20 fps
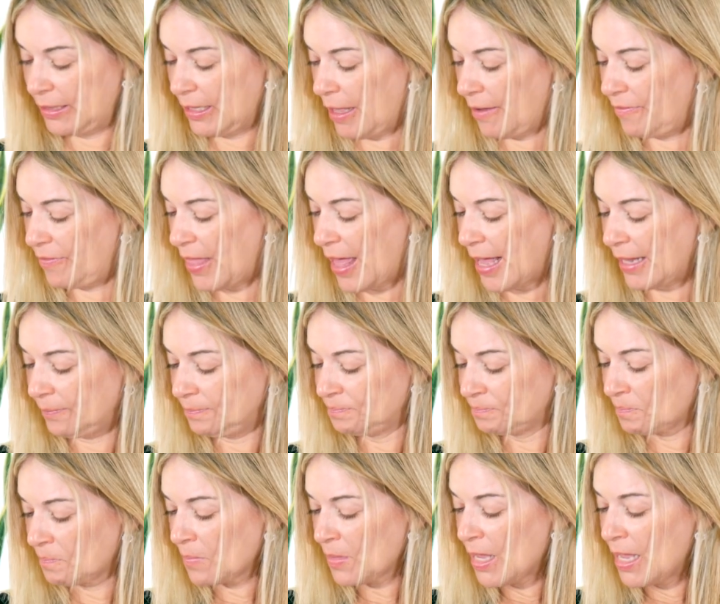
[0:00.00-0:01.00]
love that.
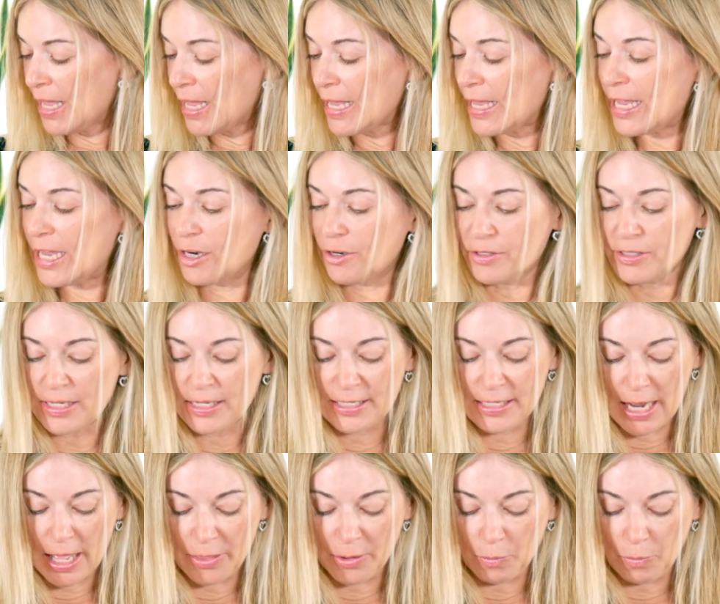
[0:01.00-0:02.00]
Here's
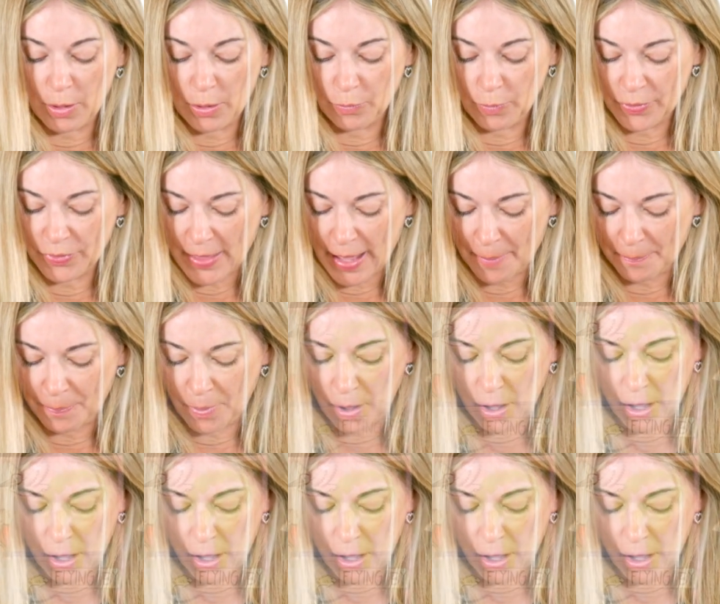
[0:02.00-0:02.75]
another one with that